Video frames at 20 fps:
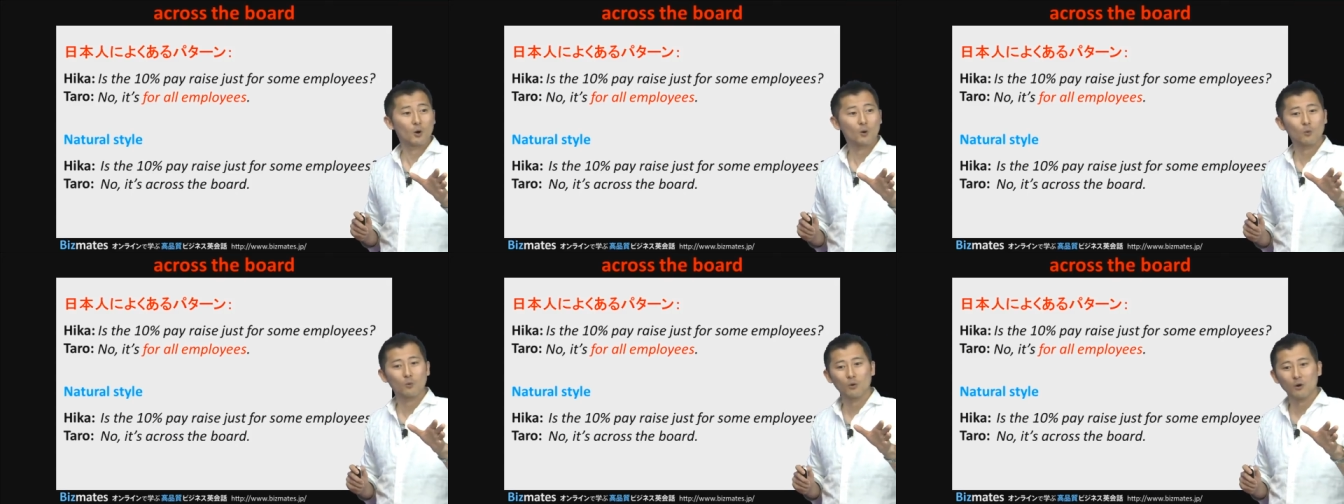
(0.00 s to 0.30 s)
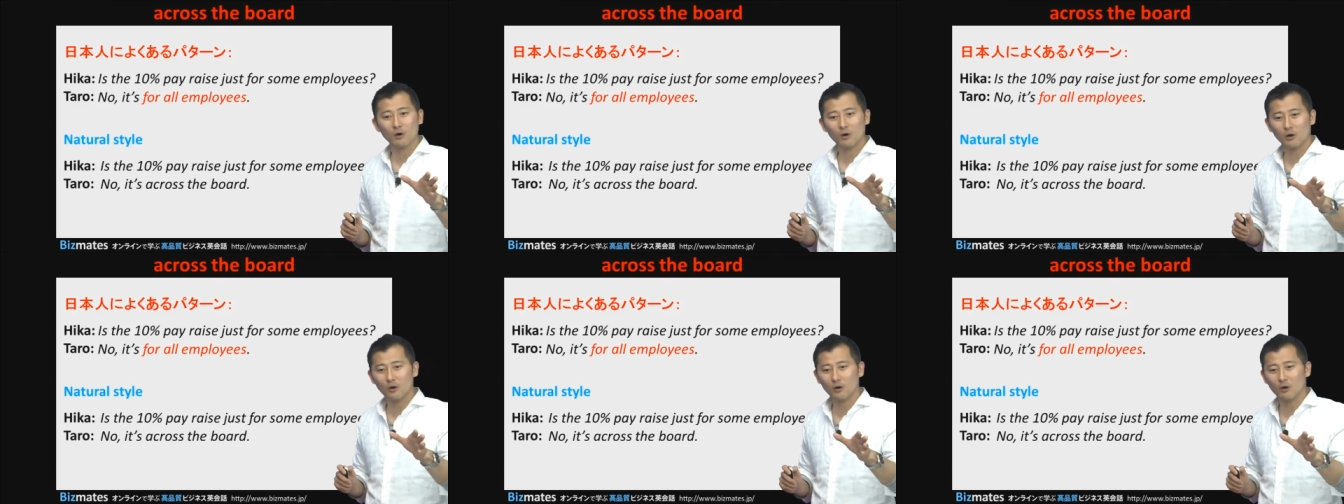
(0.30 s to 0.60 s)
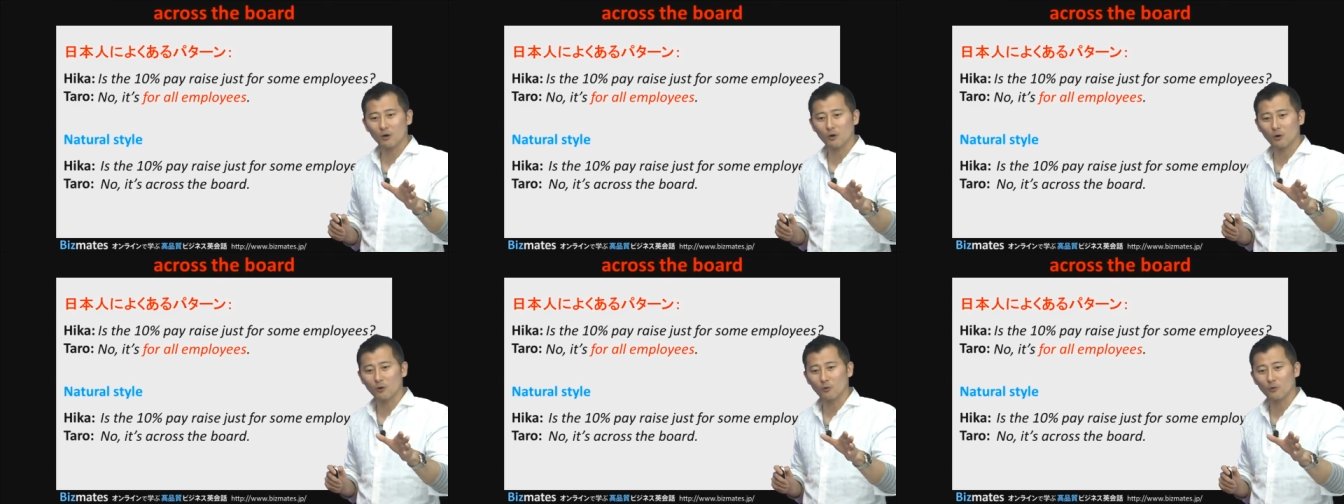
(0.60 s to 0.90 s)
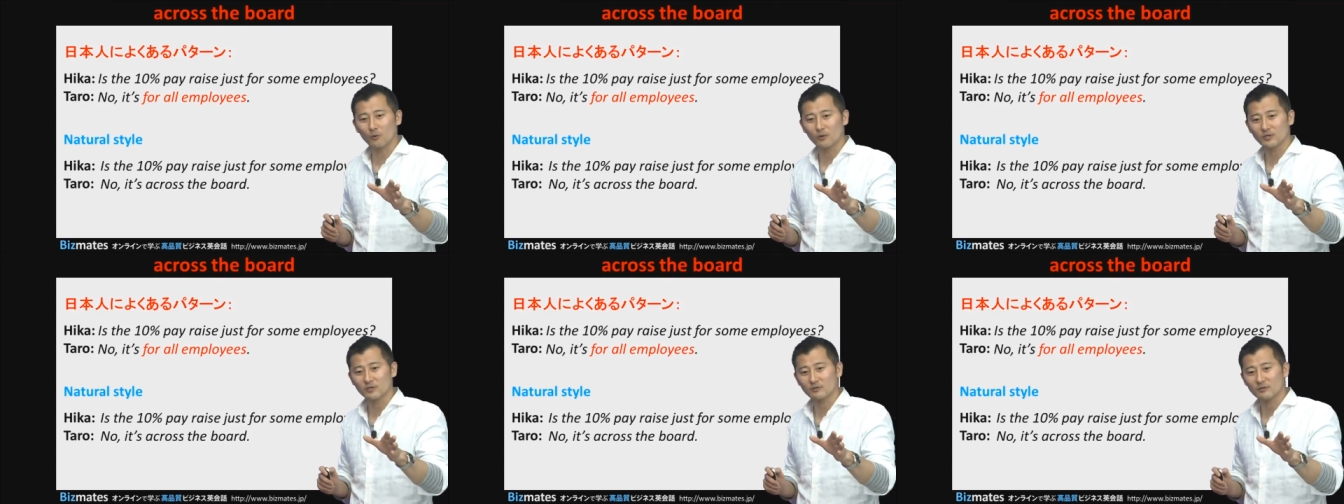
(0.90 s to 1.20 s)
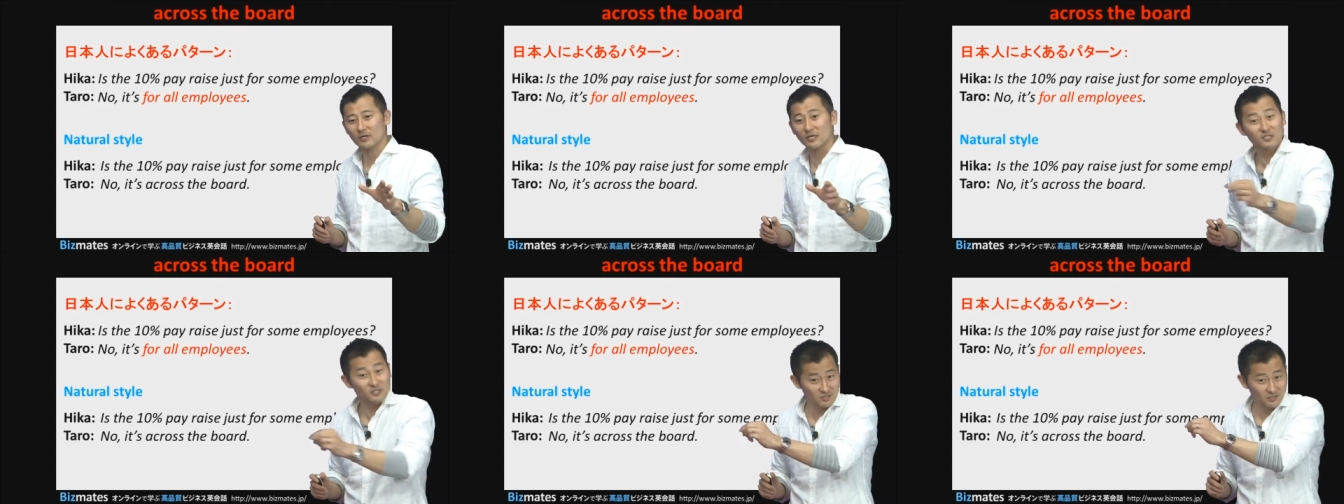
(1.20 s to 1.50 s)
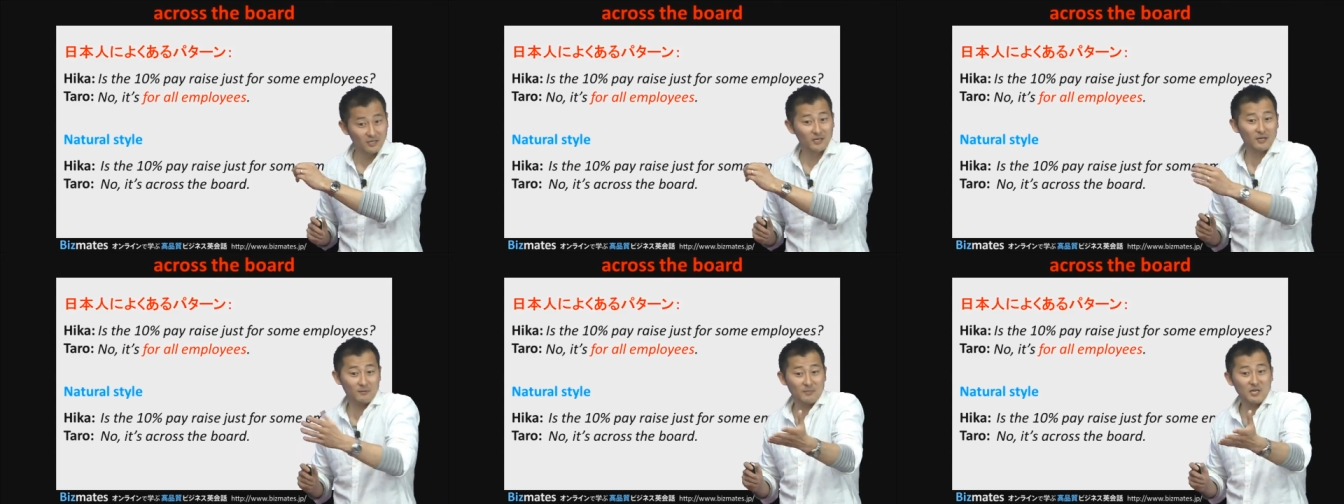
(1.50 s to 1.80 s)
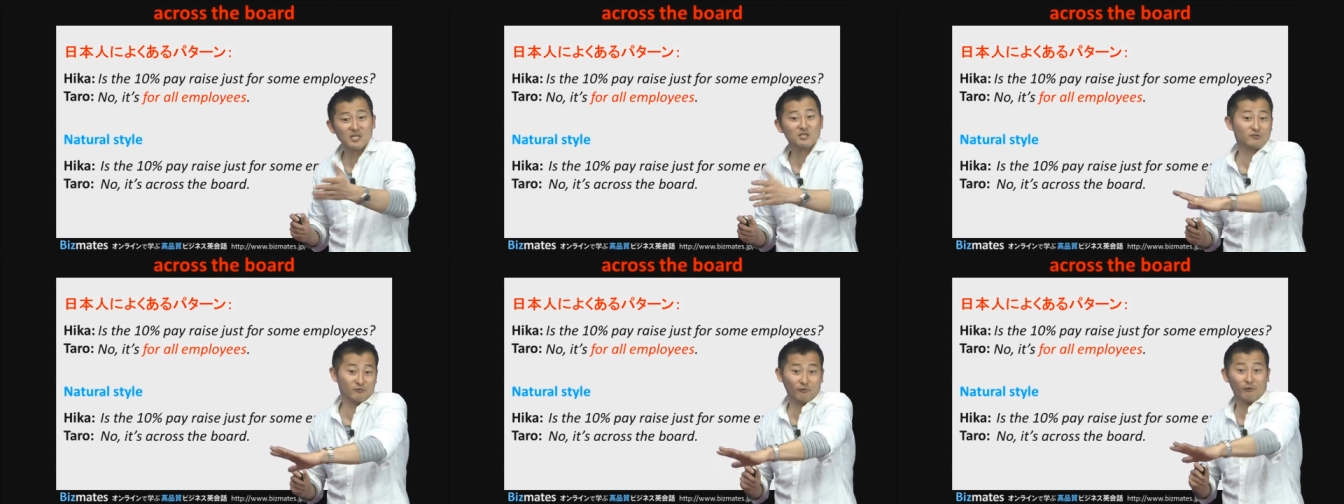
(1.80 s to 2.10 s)
Whoa. It's, and it
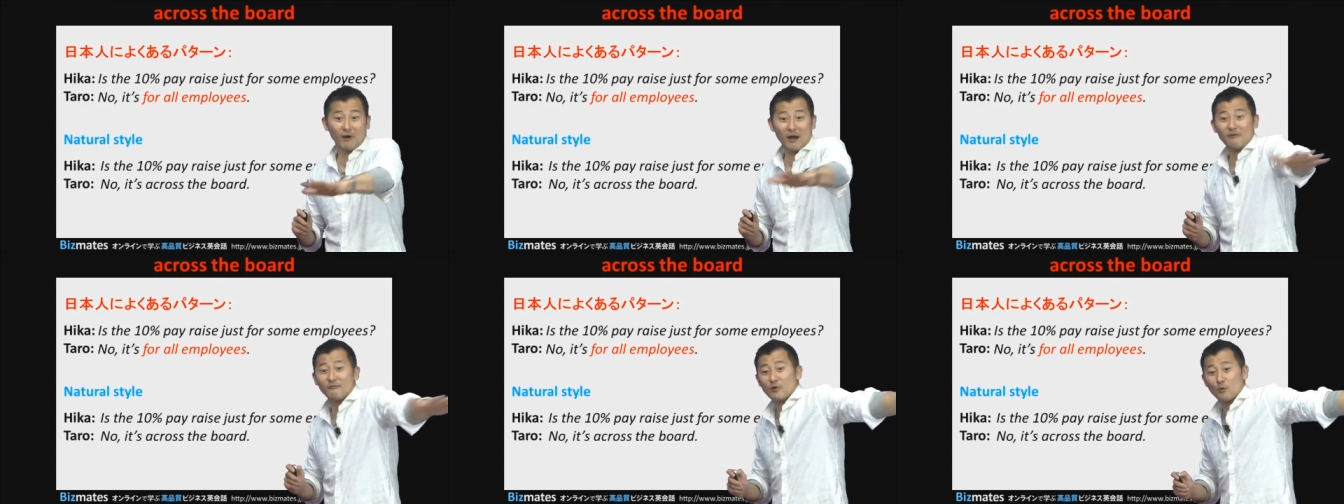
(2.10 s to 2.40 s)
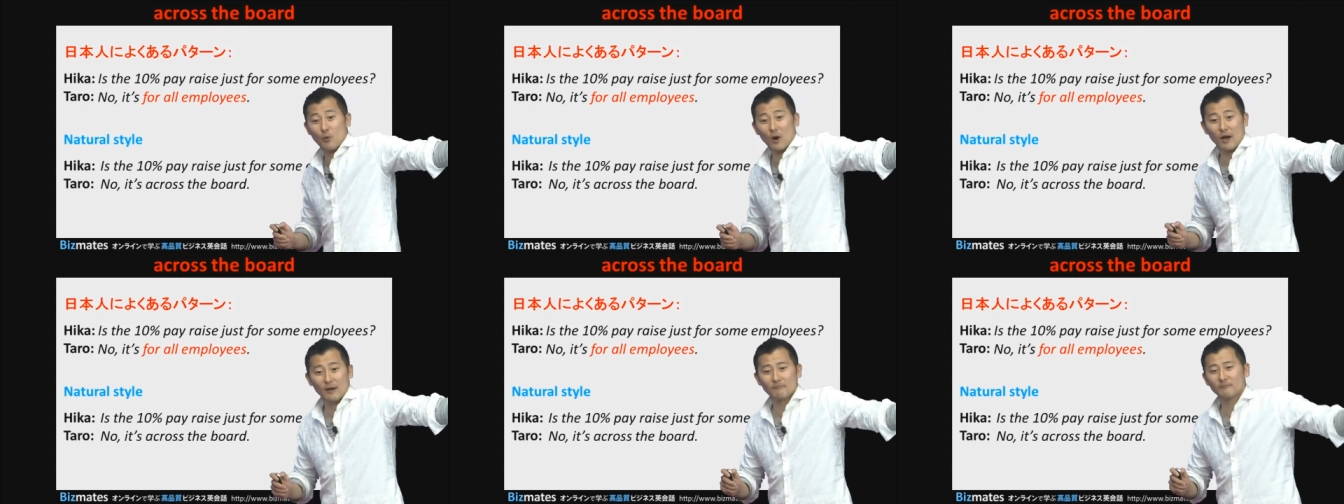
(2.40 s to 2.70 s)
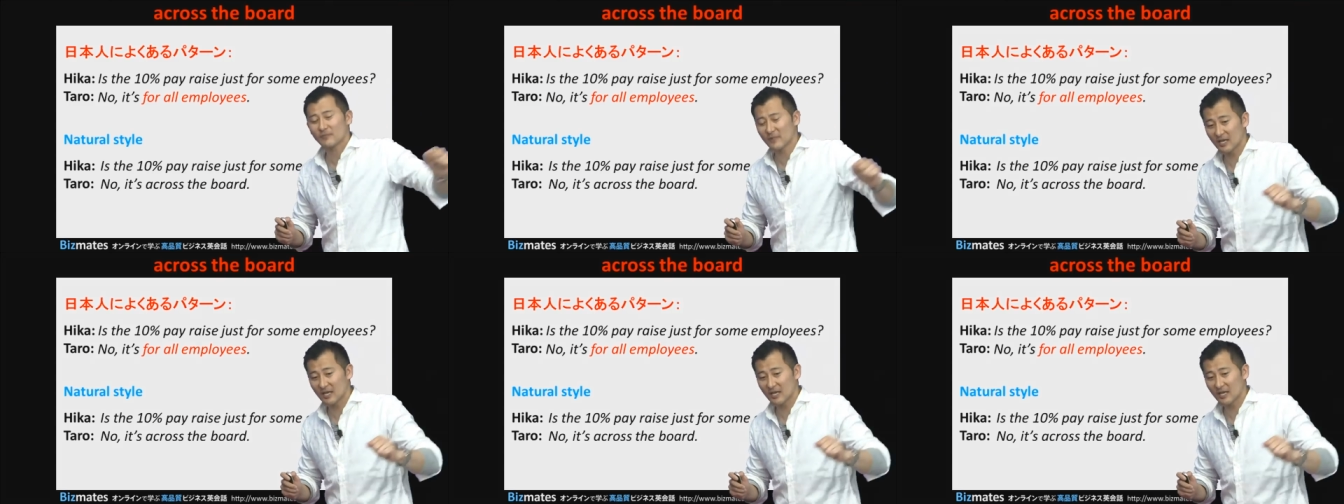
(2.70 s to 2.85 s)
means for everyone.